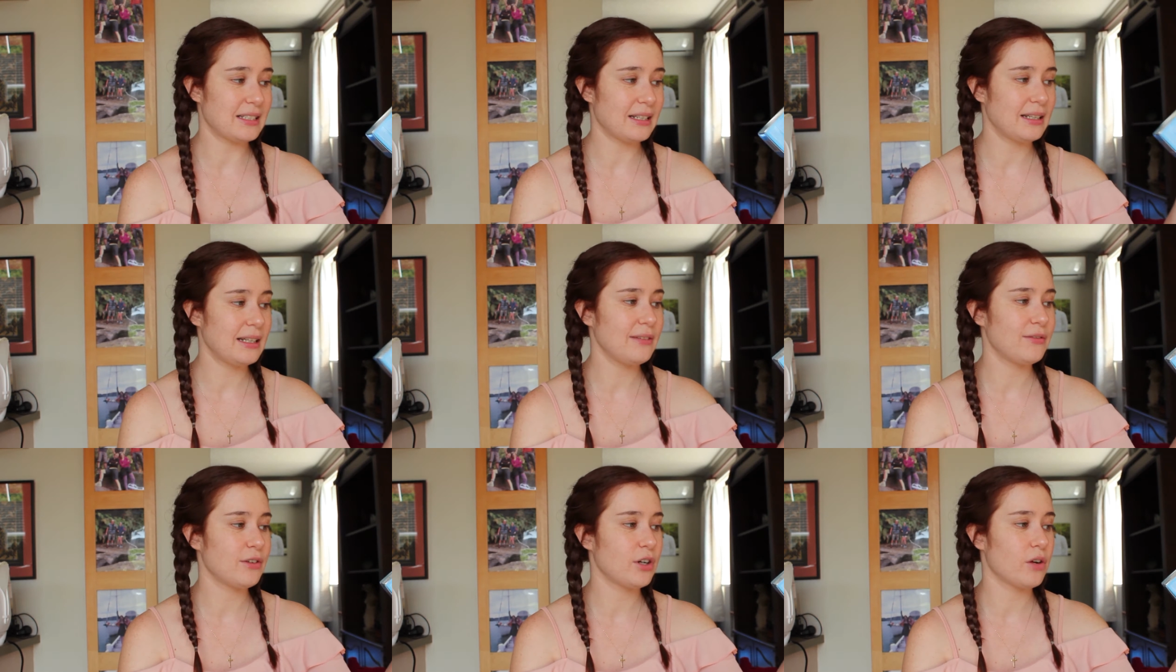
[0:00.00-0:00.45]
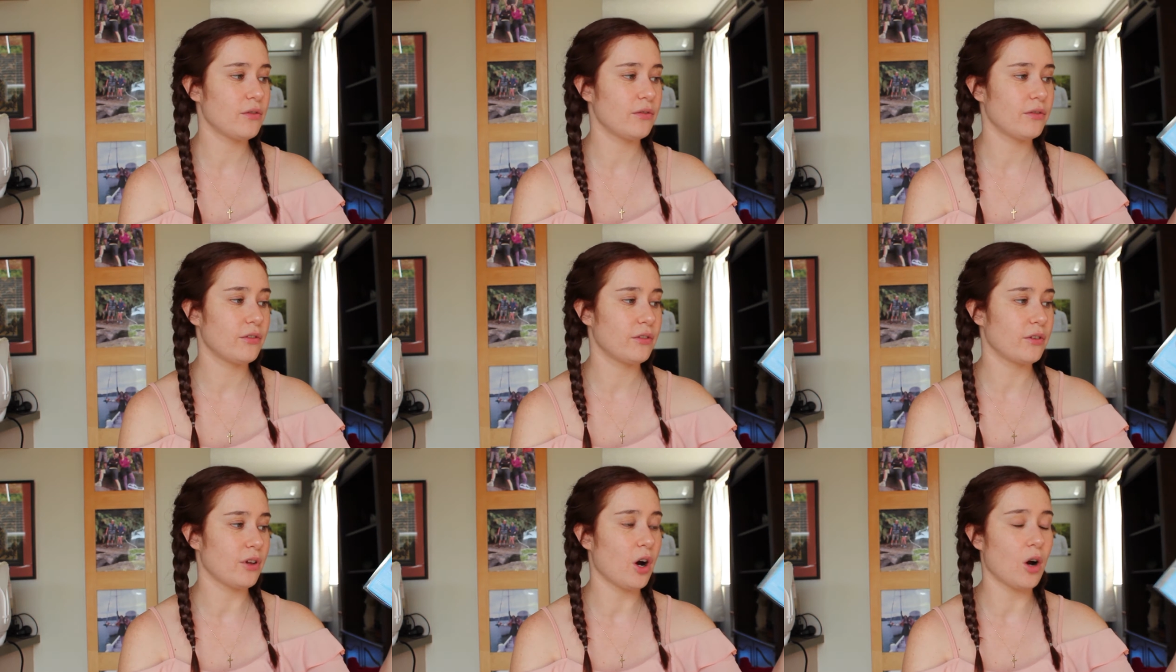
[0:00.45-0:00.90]
did leave it on
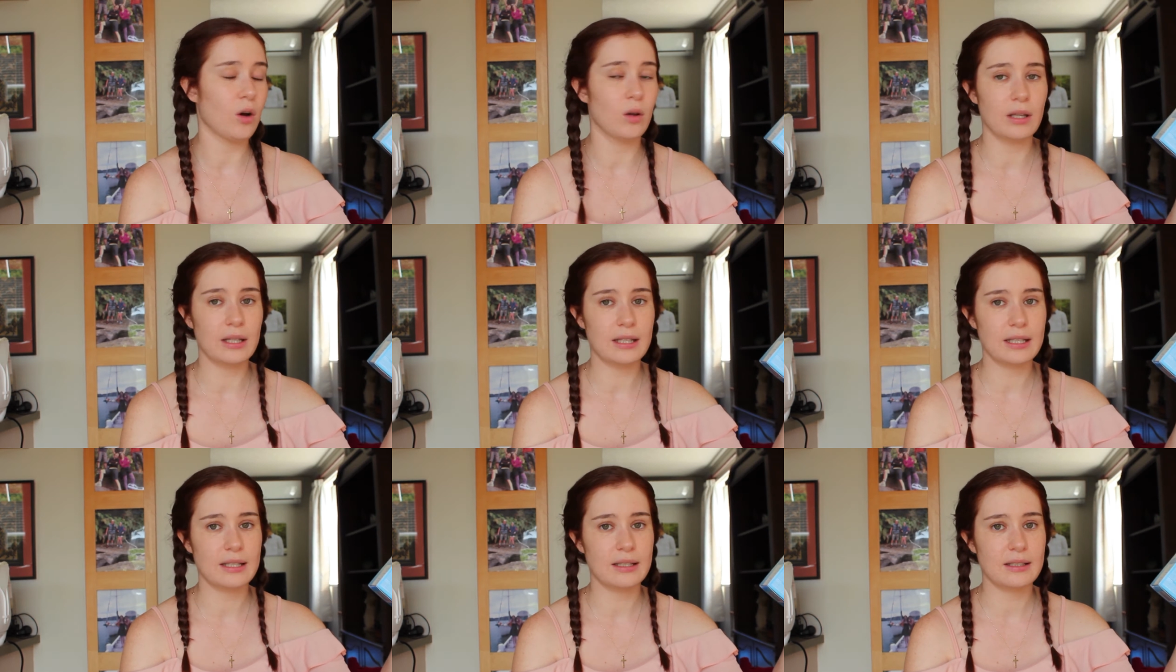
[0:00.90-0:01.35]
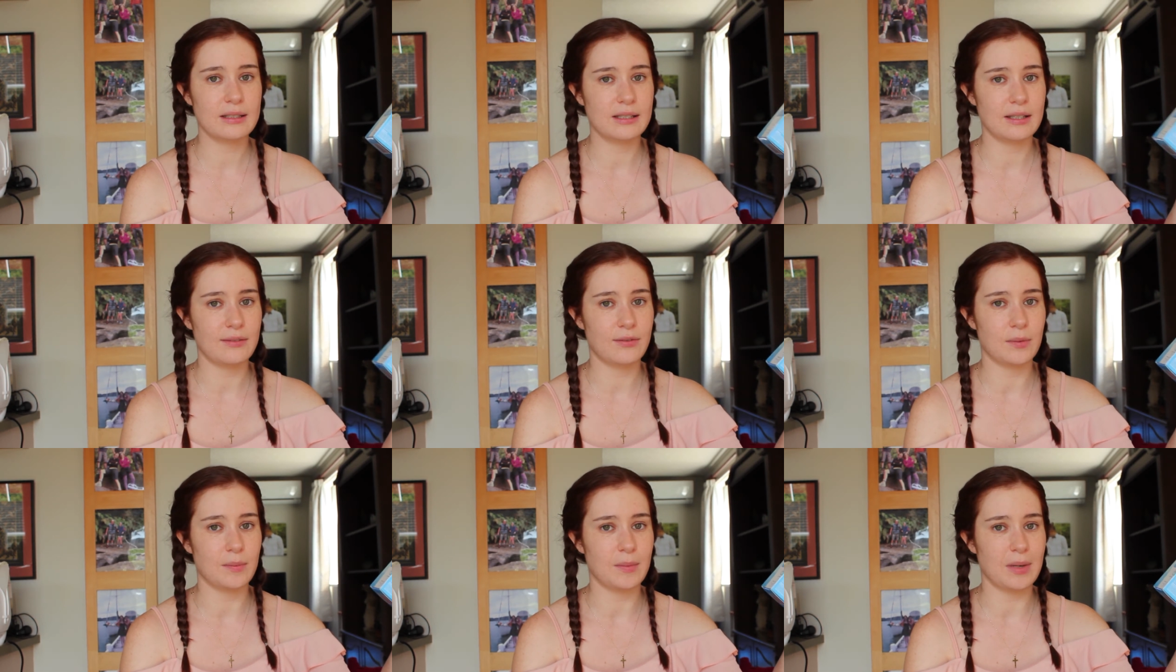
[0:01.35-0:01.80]
for the whole
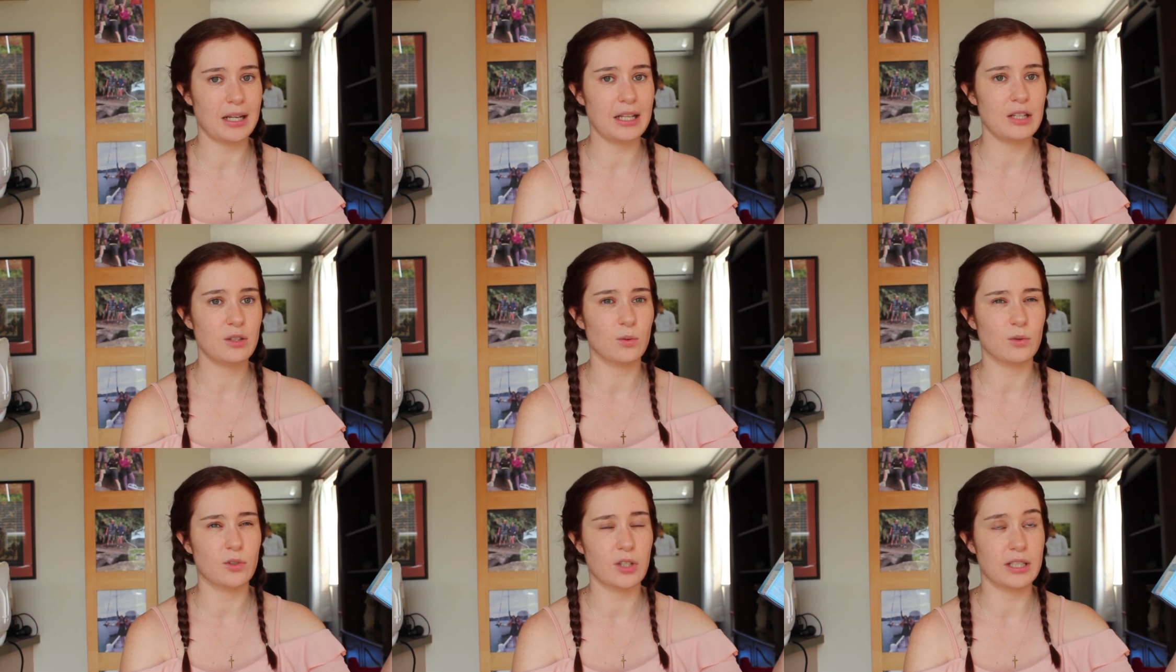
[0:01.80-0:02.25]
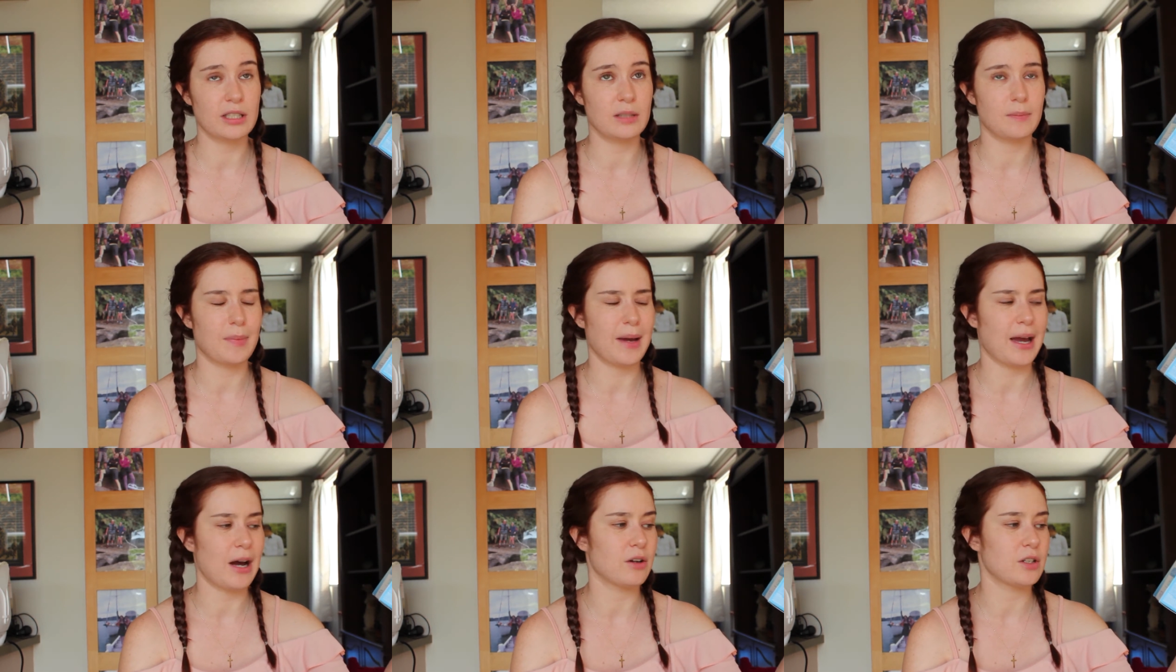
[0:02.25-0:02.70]
7 minutes or just
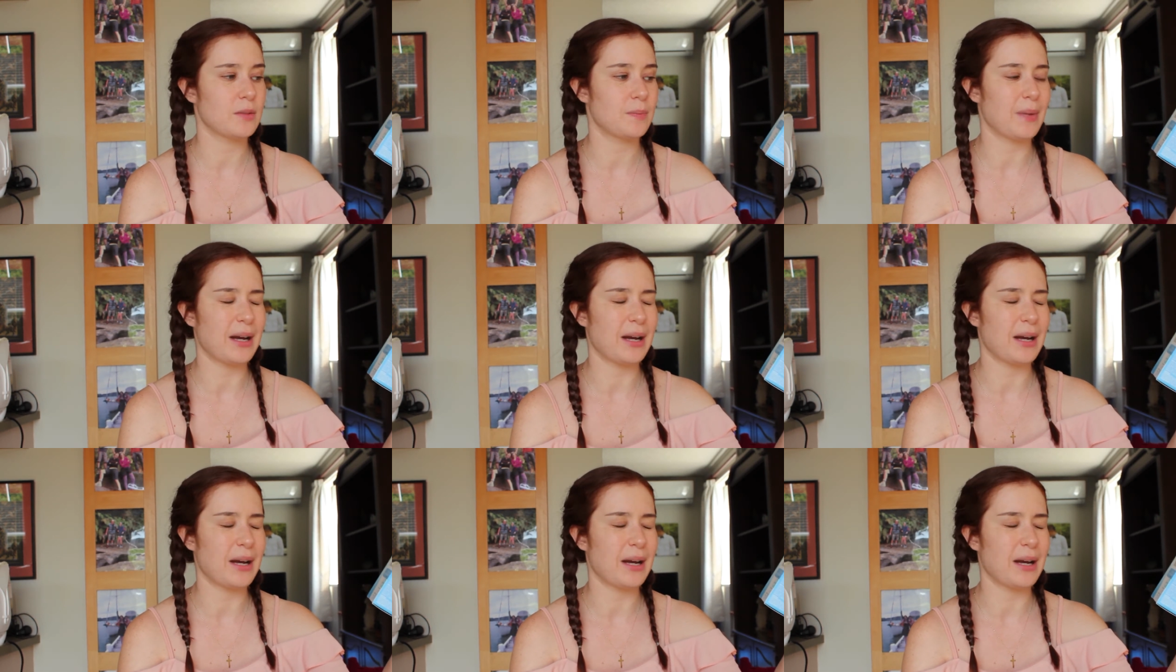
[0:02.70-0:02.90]
about,